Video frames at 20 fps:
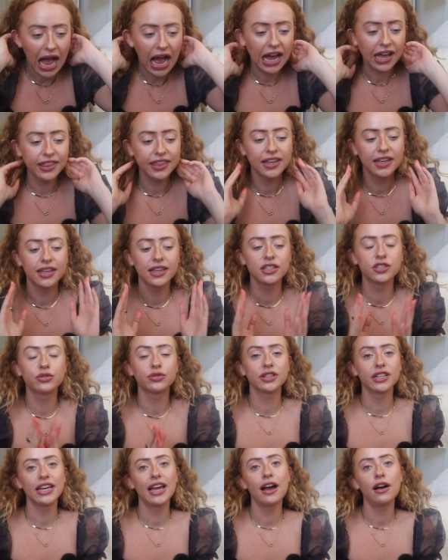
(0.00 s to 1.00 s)
I think it's
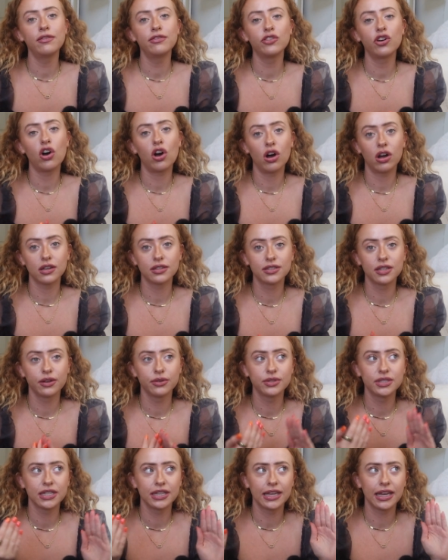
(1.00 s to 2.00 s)
really helpful also
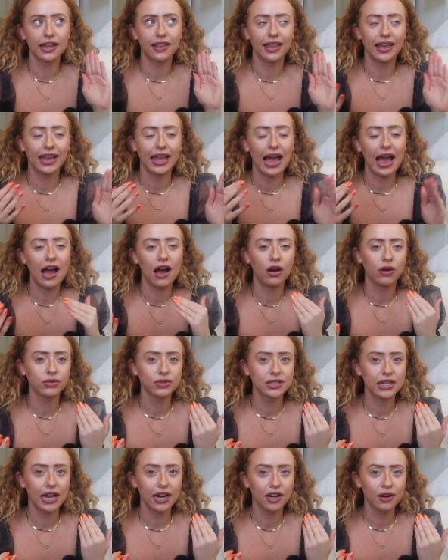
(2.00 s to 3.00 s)
to get like
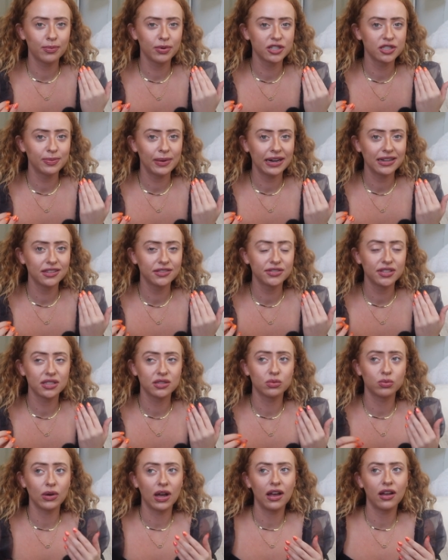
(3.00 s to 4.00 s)
outsider perspectives
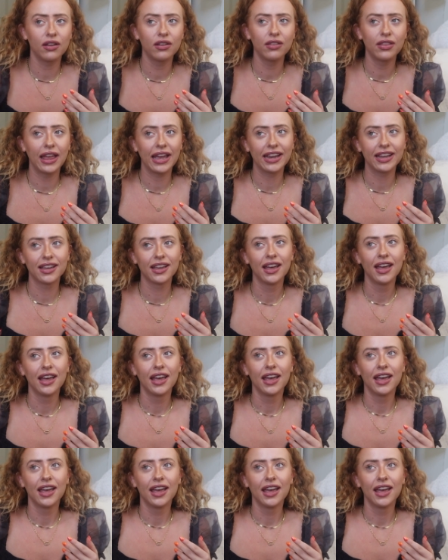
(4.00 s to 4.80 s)
as well. Like,